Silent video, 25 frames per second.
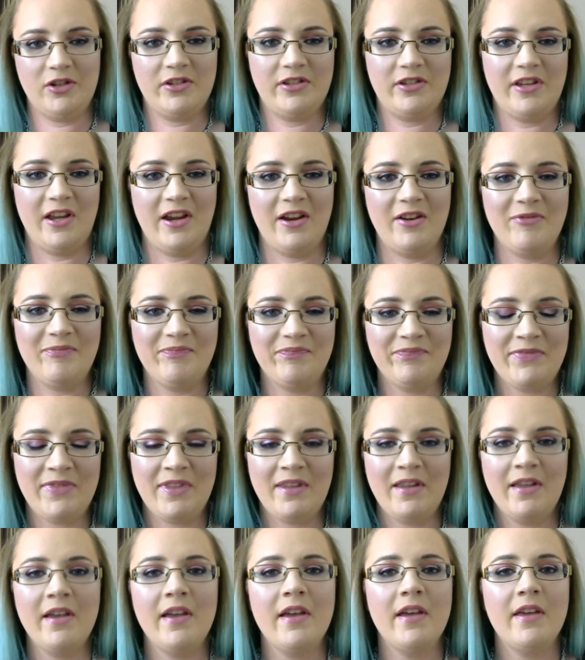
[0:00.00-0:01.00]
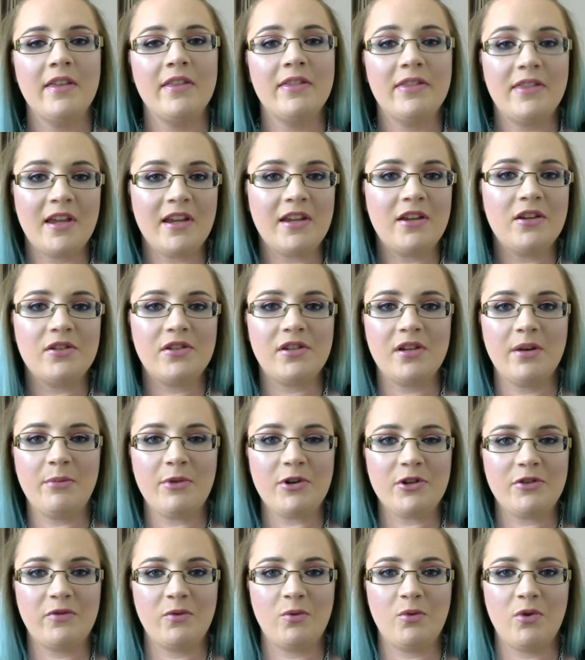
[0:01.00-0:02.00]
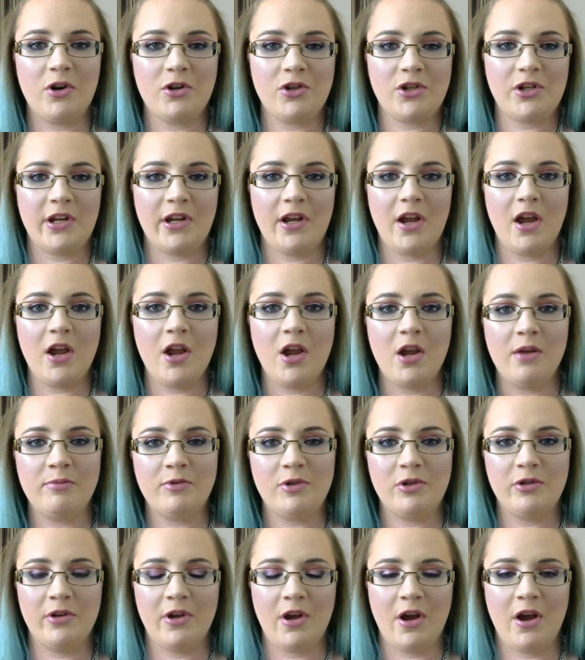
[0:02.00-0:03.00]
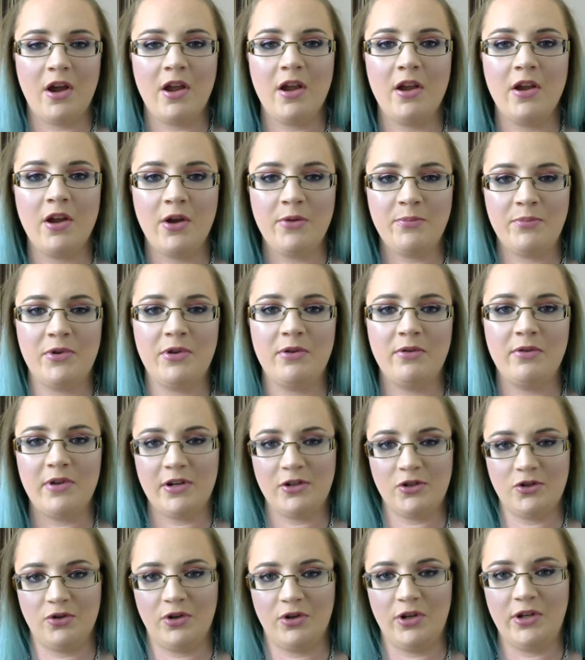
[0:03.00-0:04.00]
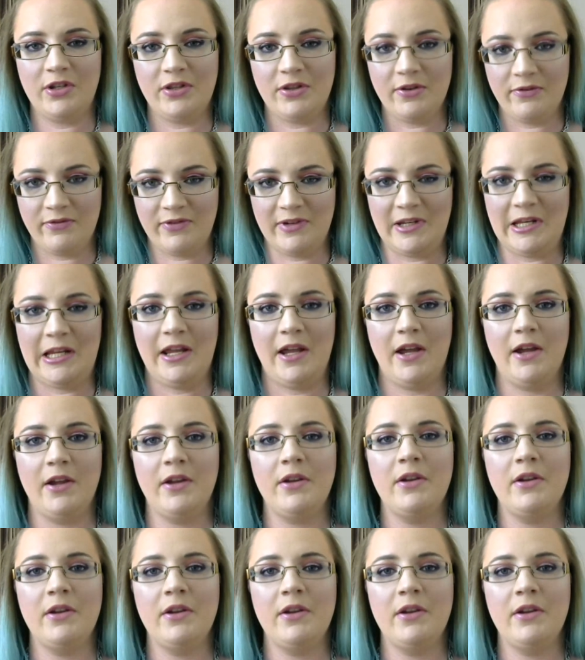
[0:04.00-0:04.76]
So thank you so much for watching. I hope you, I hope you enjoyed the video.